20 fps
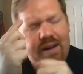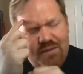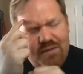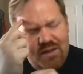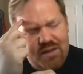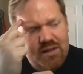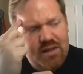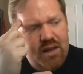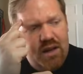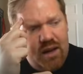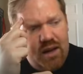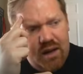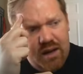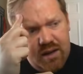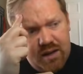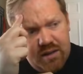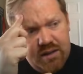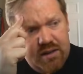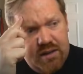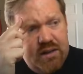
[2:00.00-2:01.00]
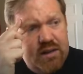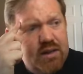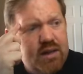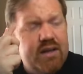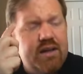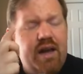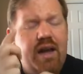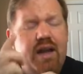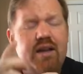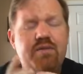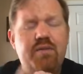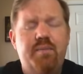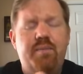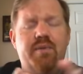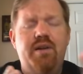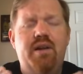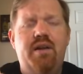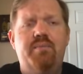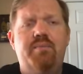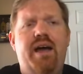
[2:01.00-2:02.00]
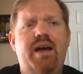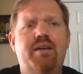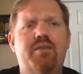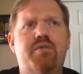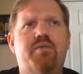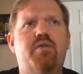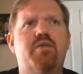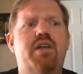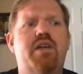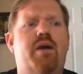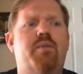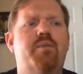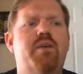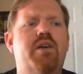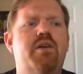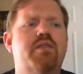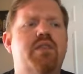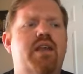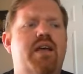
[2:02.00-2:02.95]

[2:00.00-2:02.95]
have to, back and forth and how we go,